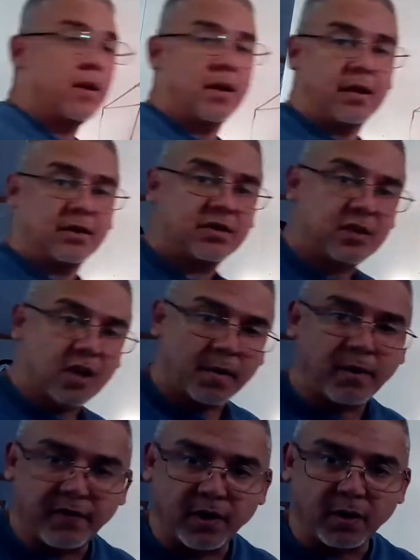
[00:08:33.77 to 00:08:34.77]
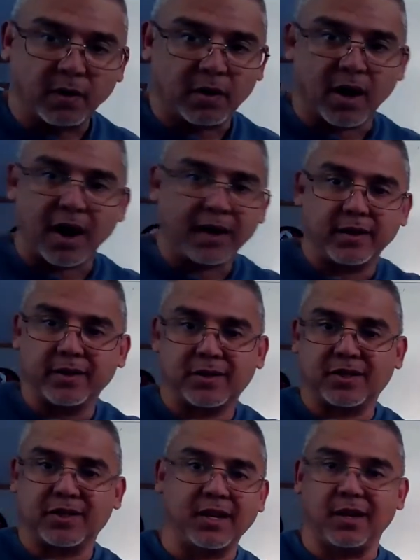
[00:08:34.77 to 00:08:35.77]
And some of you are not going to
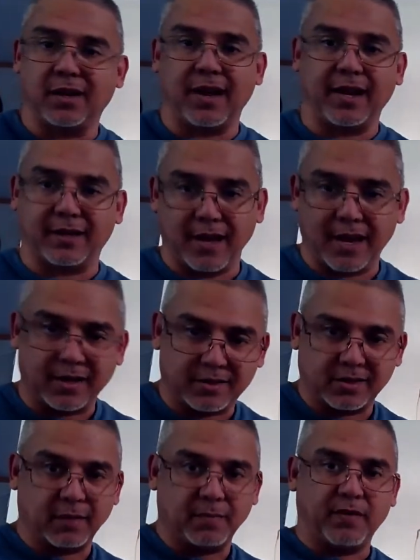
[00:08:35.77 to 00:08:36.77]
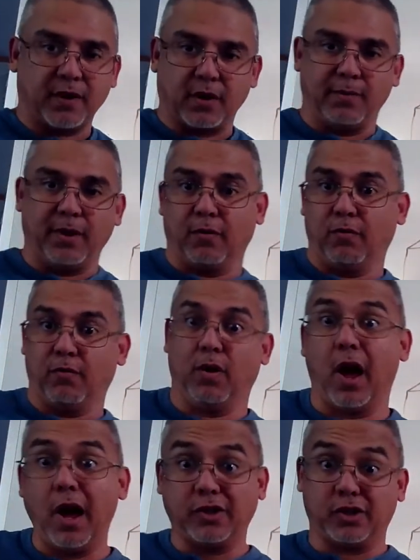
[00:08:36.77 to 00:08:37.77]
see it like that. Some of you are going to be like, well,
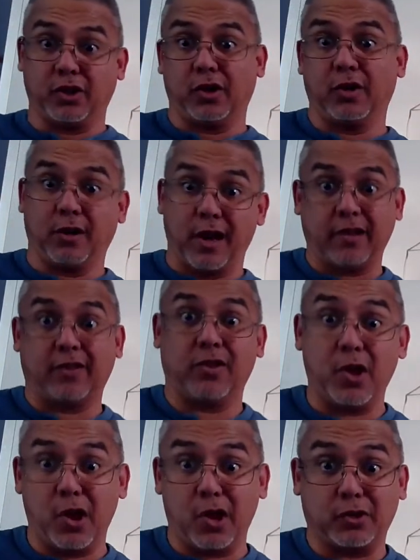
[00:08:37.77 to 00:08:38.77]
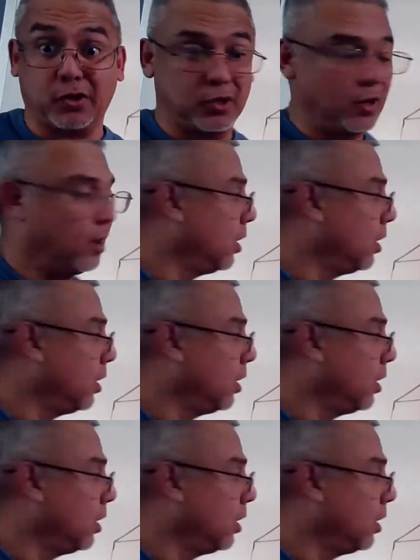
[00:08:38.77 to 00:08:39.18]
I see it like this.